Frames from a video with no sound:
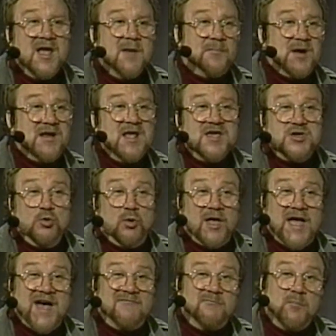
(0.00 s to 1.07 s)
But you will
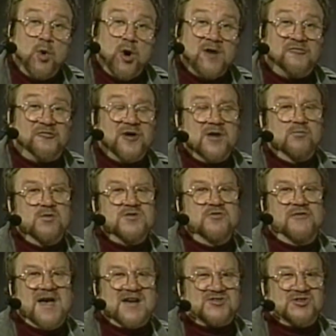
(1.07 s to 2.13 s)
have more fun when
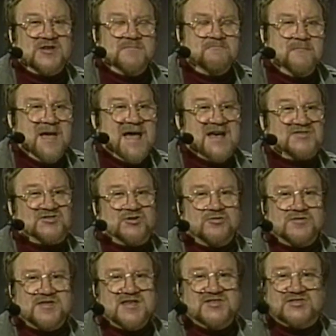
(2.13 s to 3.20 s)
you've actually
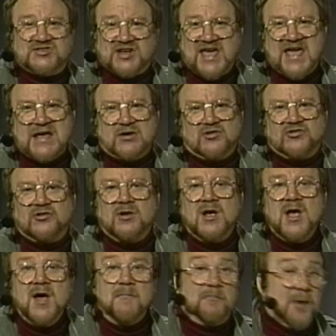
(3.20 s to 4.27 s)
mastered these scales.
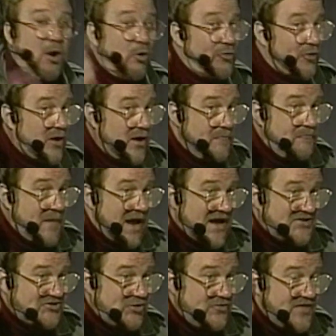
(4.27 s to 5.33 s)
Both
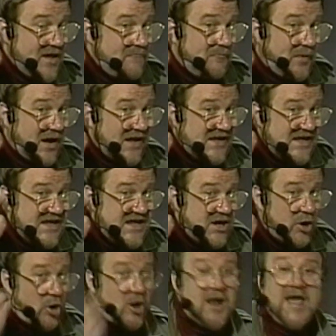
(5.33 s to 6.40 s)
mastered them by
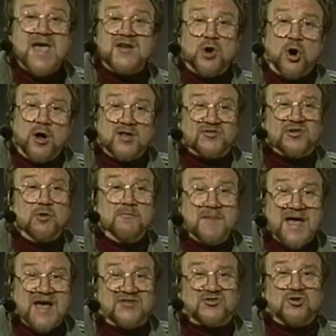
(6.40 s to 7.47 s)
ear and also
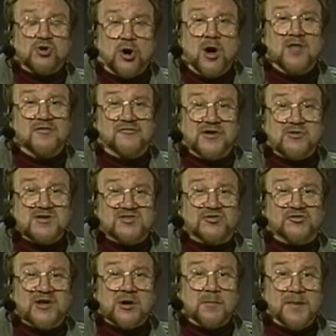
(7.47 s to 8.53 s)
mastered all the various
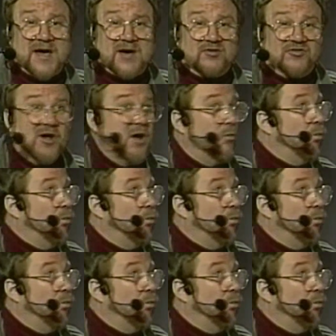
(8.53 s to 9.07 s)
finger patterns.